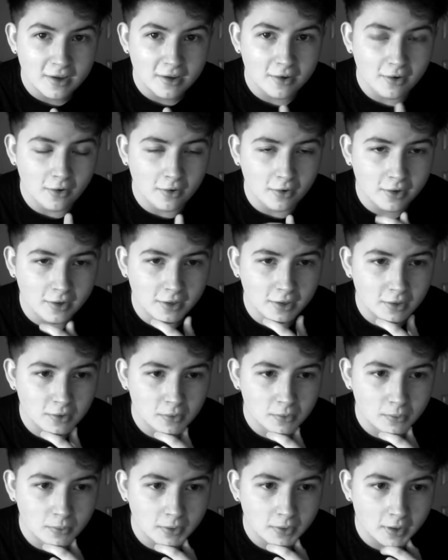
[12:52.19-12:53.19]
I
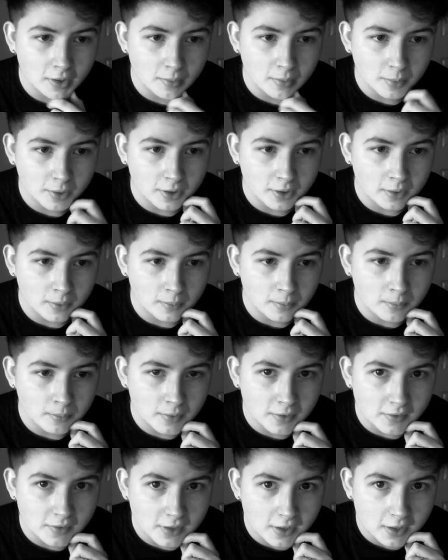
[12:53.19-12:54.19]
called up
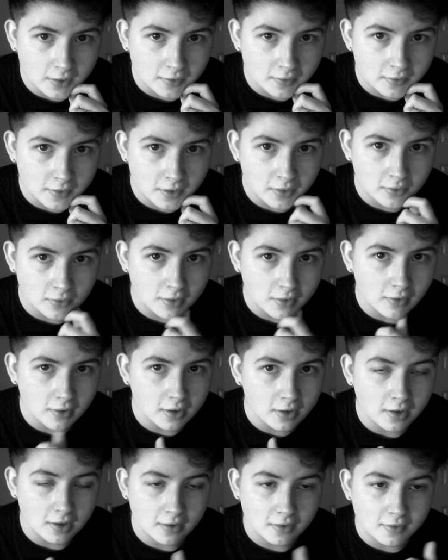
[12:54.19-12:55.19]
Mr. Yellen's secretary,
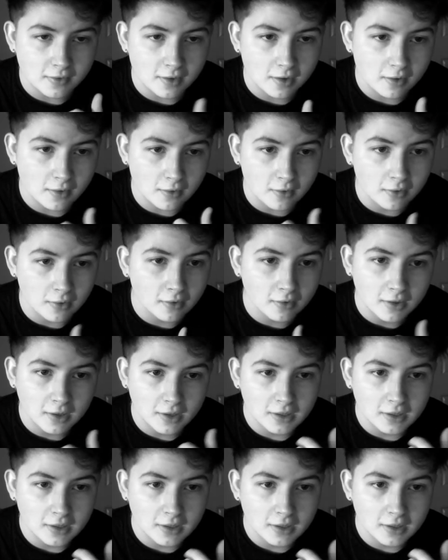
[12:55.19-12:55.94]
and I said, look,